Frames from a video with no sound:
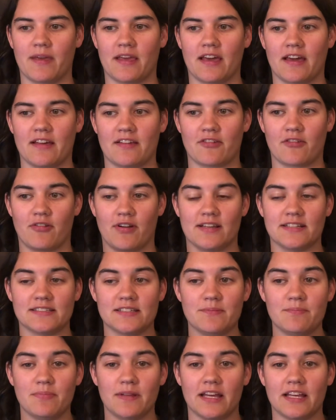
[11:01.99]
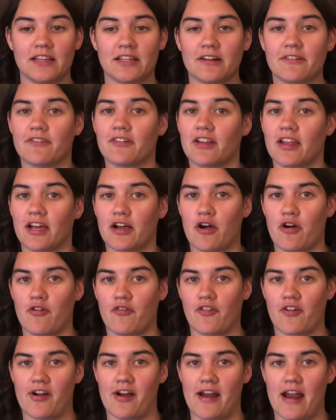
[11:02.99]
because Grayson played there for like
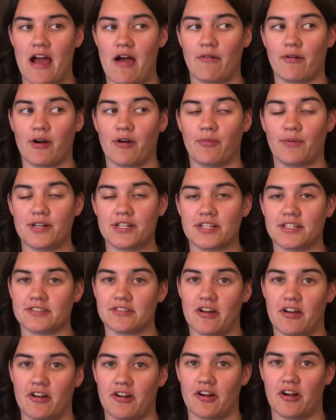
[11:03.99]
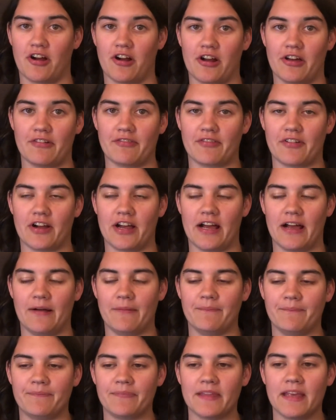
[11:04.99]
over an hour, which is unheard of for
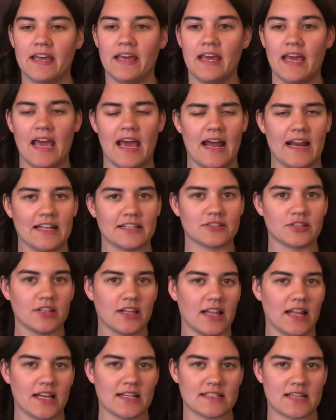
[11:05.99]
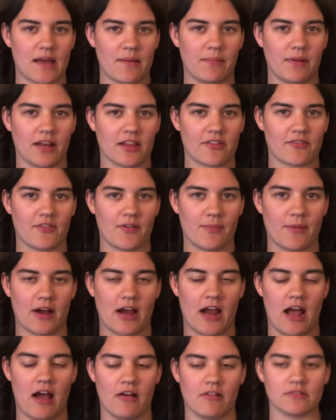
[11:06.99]
him, and it's only like ten minutes from
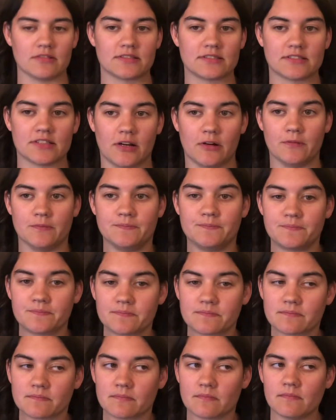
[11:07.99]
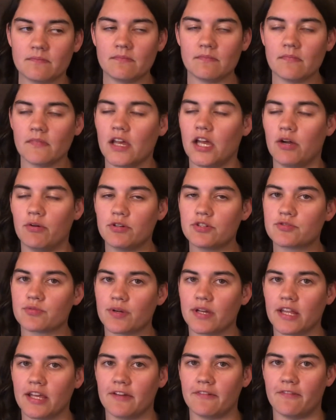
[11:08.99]
our house, so. It was
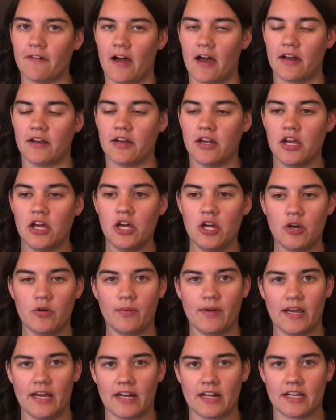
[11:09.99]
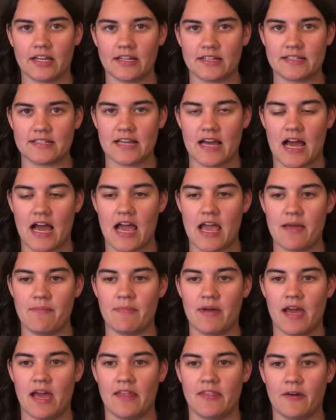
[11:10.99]
really fun. We had a good
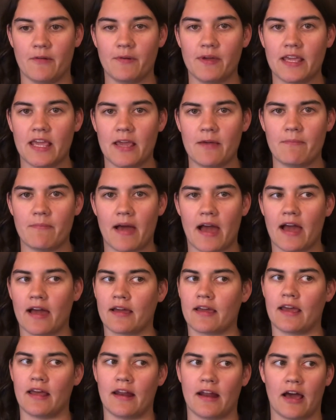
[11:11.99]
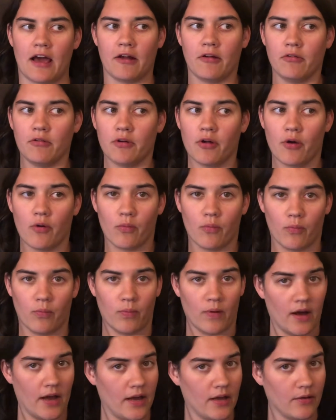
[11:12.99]
time, and then we came back, and I don't know know
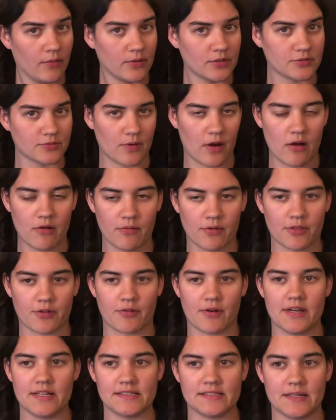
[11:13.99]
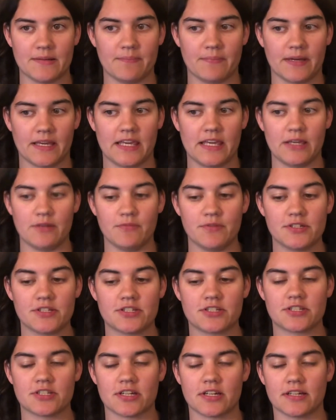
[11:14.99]
what was wrong with Grayson, but he
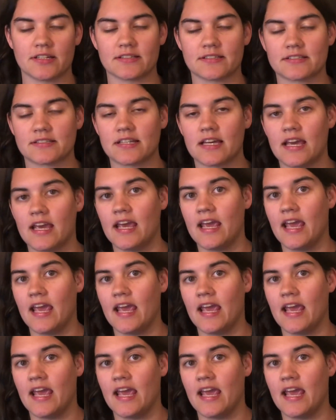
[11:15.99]
was just